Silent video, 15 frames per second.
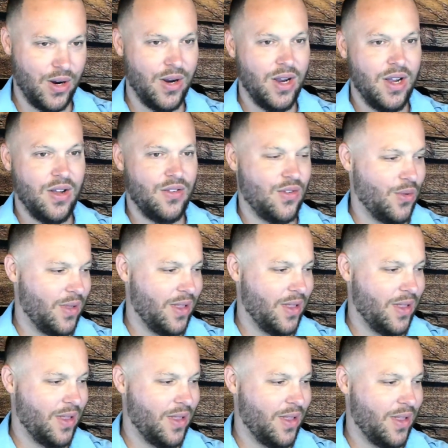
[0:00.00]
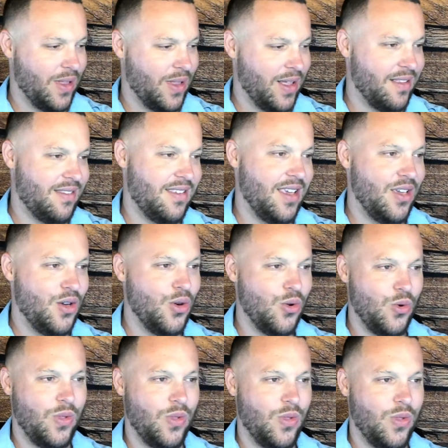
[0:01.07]
So let's see who that
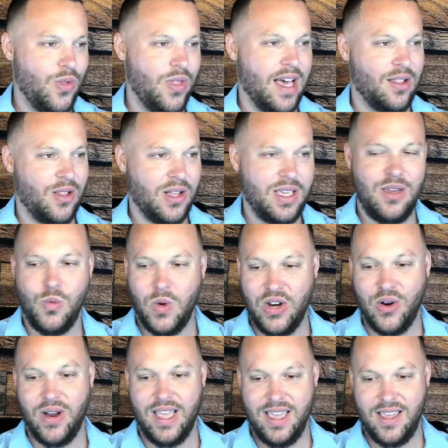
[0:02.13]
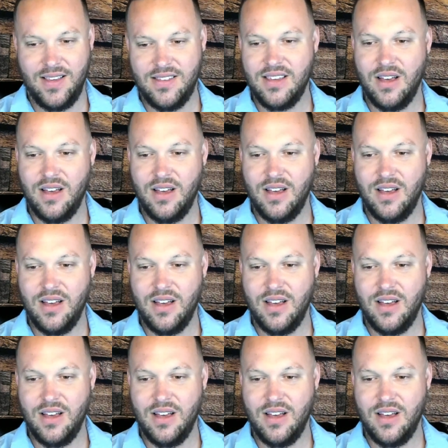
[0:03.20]
lucky winner is of